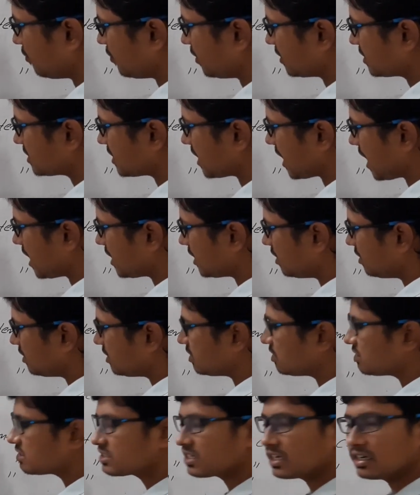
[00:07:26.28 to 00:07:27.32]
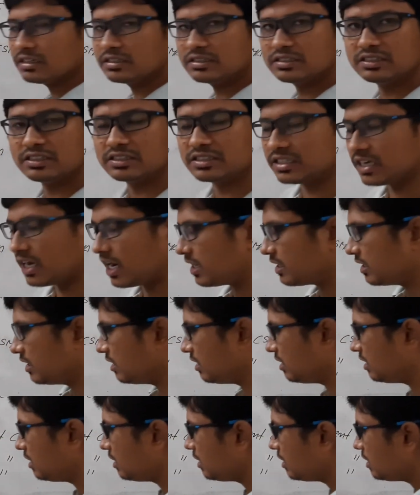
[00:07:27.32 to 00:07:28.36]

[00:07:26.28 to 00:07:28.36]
a channel will send the channel,